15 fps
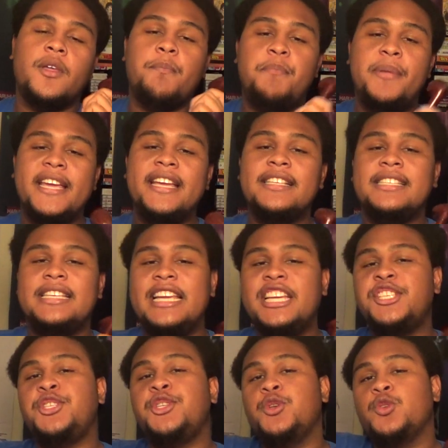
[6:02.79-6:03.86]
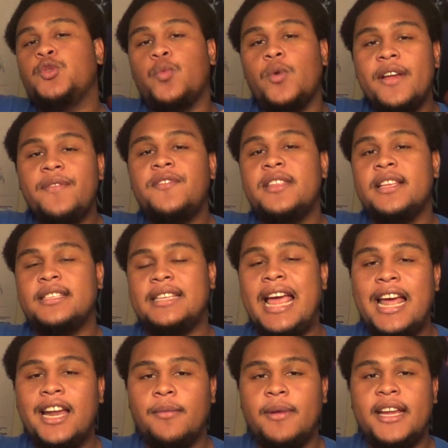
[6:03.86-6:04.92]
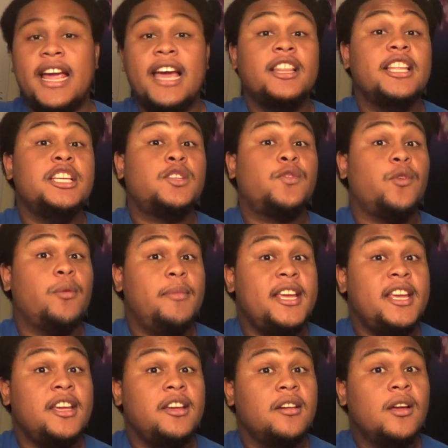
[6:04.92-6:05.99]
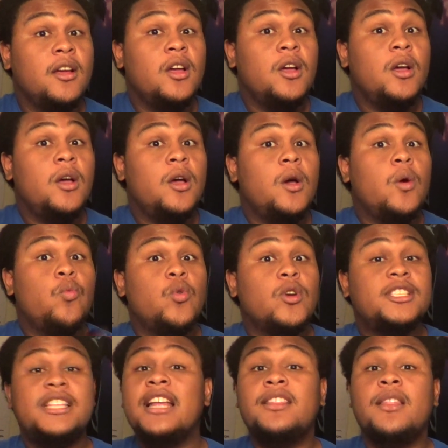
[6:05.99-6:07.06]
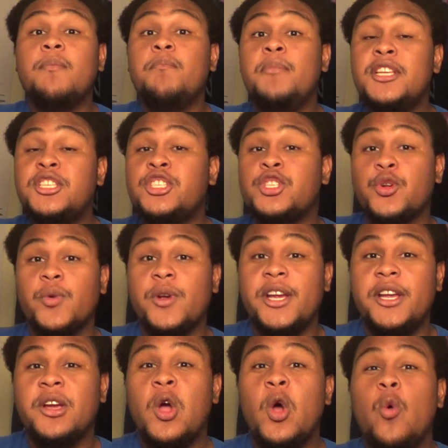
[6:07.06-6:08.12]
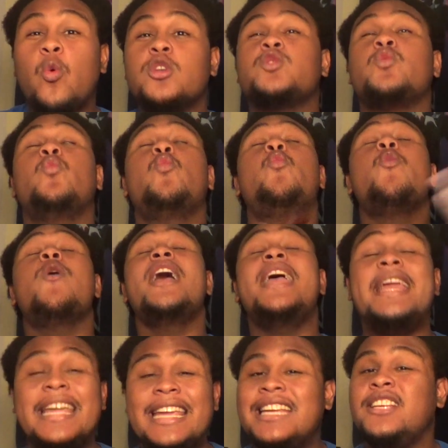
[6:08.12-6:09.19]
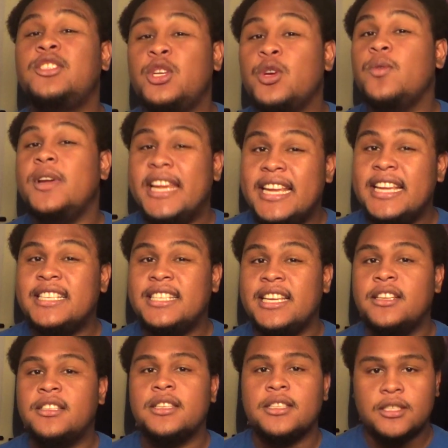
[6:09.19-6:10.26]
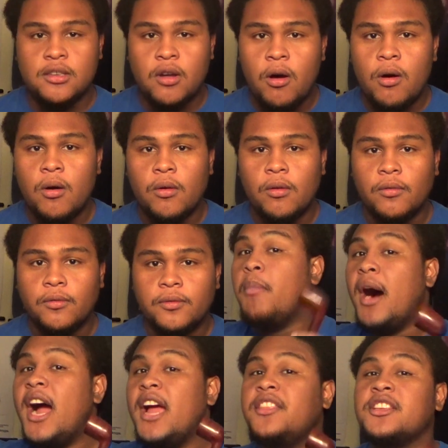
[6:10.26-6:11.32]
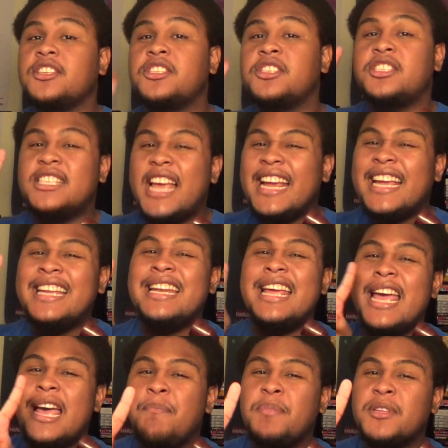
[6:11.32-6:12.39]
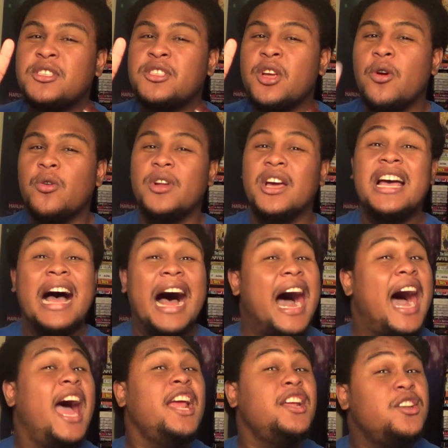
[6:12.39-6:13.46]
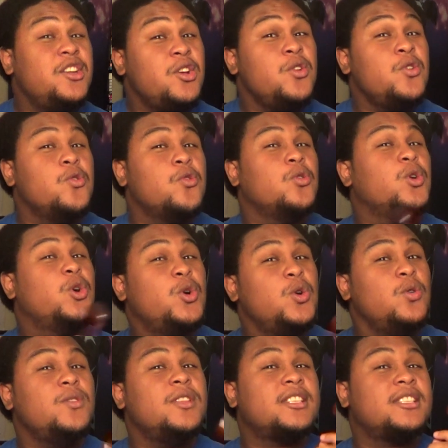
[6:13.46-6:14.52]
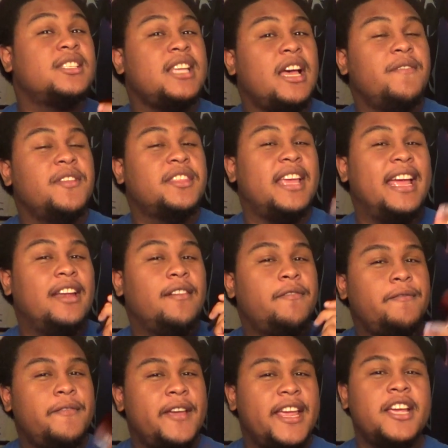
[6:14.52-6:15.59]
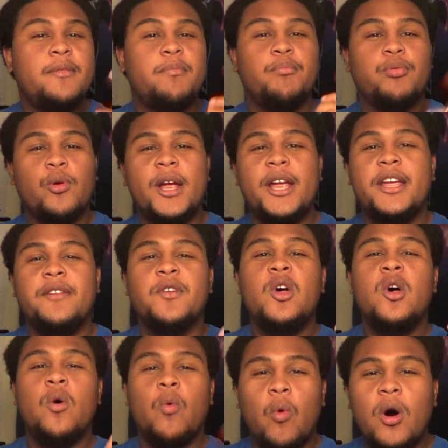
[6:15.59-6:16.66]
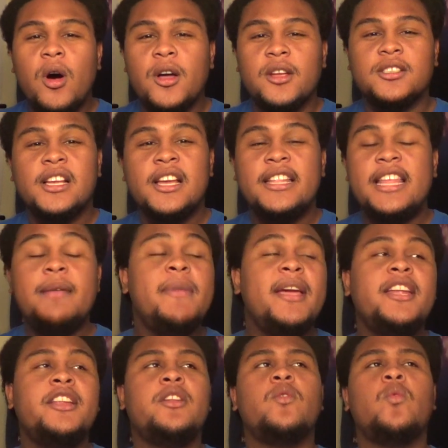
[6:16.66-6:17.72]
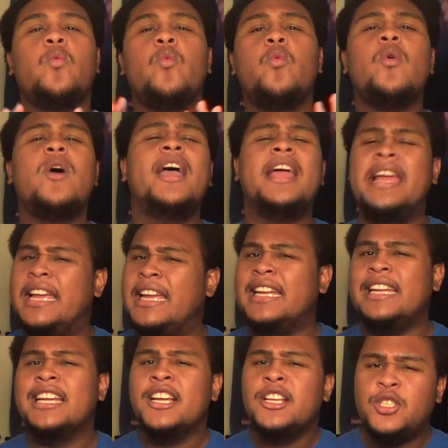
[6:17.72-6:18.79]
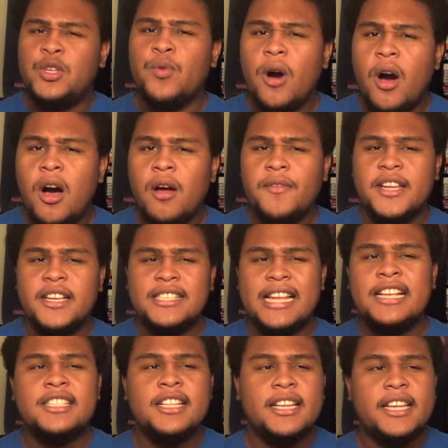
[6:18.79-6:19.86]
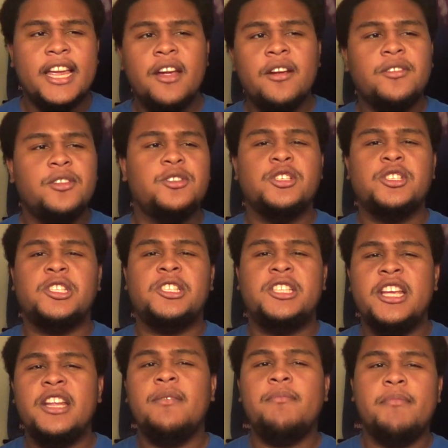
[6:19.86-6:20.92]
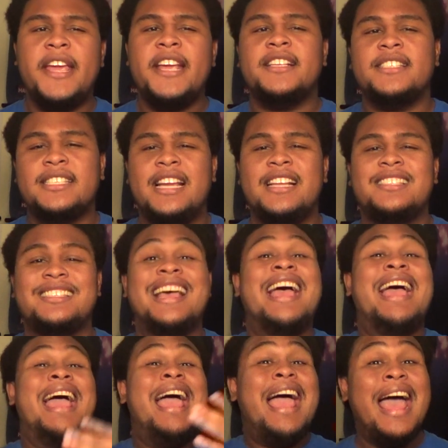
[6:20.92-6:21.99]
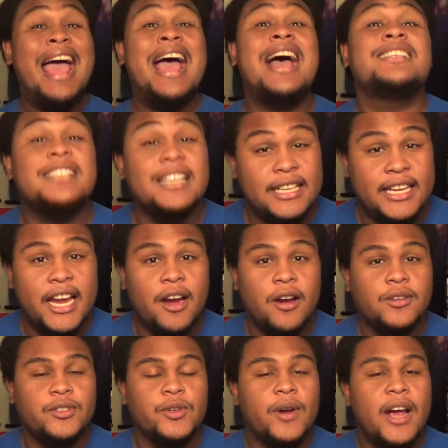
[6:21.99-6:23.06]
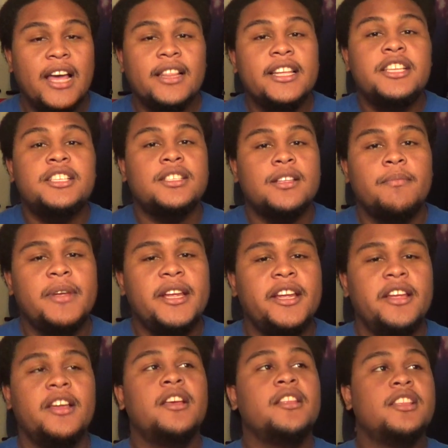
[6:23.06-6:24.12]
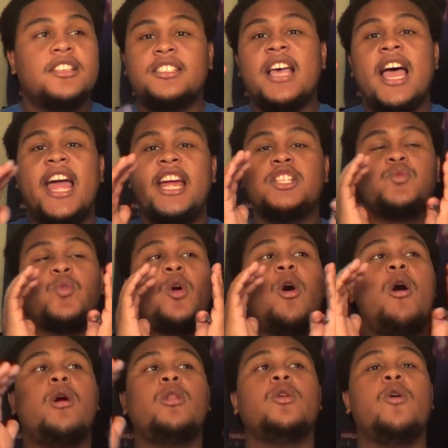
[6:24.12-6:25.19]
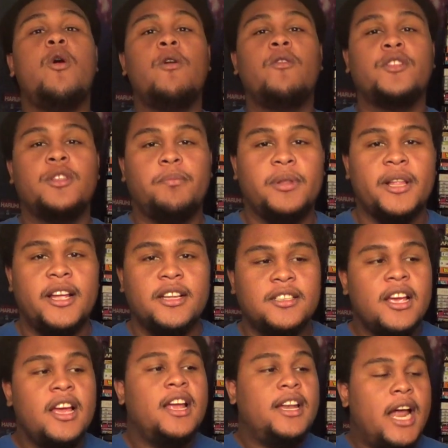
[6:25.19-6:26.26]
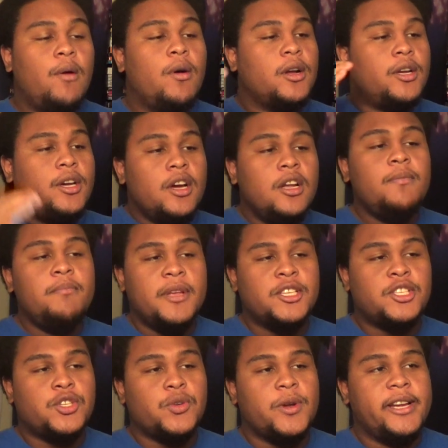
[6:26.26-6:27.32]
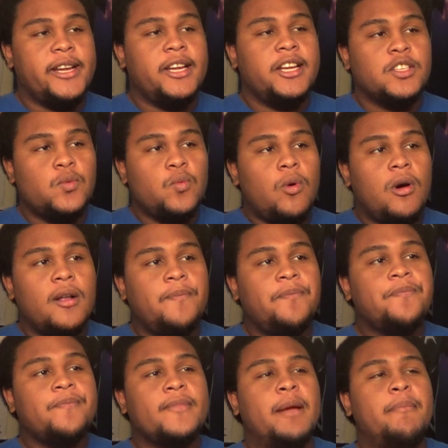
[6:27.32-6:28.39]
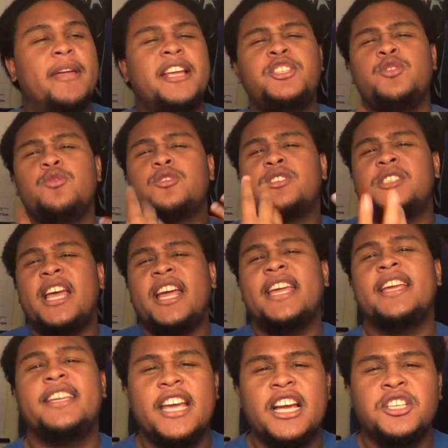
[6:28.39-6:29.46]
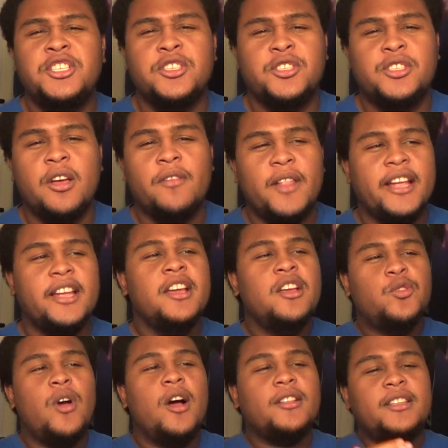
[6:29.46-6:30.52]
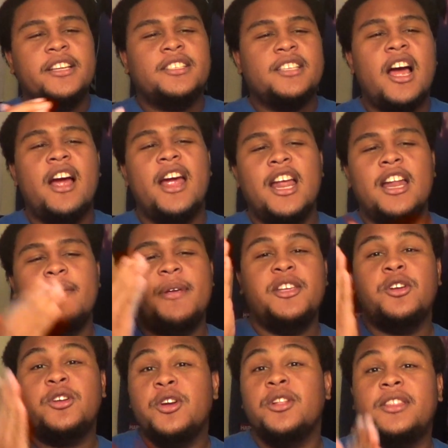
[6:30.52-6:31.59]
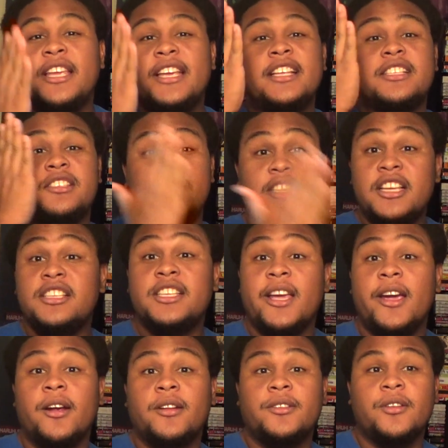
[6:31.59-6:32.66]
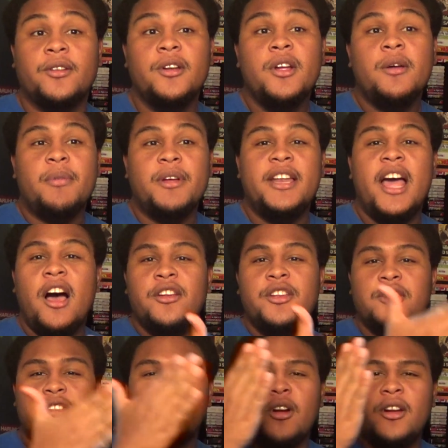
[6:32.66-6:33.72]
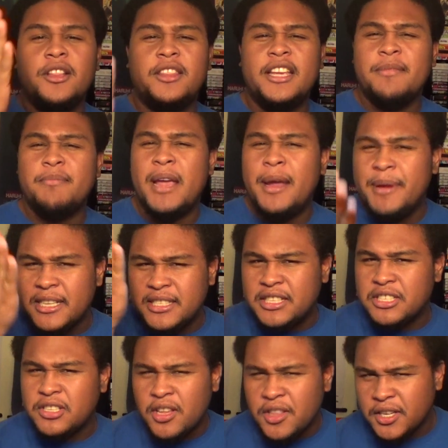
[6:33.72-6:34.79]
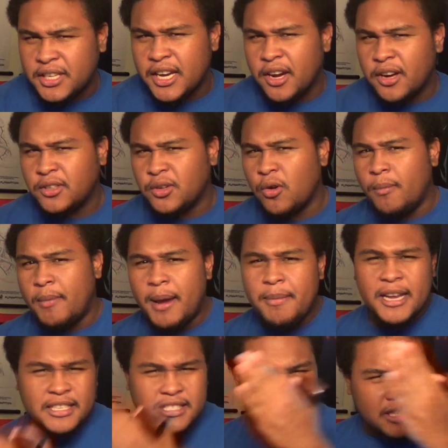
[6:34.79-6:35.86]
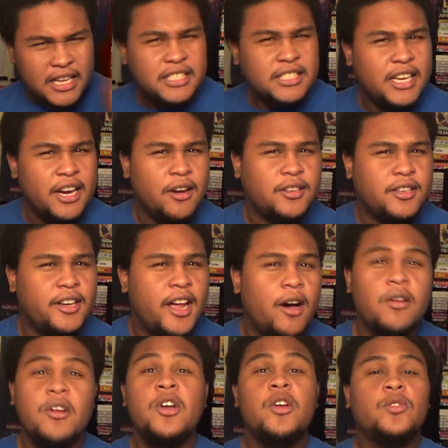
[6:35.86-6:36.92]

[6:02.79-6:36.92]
the biggest issues with this anime, at least for me, was that the mystery was way too easy to solve. By the second episode, I knew who the seventh and fake brave was. They made it way too obvious as the character just didn't make sense as a character, at least to me. The signs were all over the place. Now, a good mystery is one that makes you second guess yourself. Like, throughout the entire anime, you could think it's this character, but now you're starting to think maybe it's this other character, or maybe it's this character now.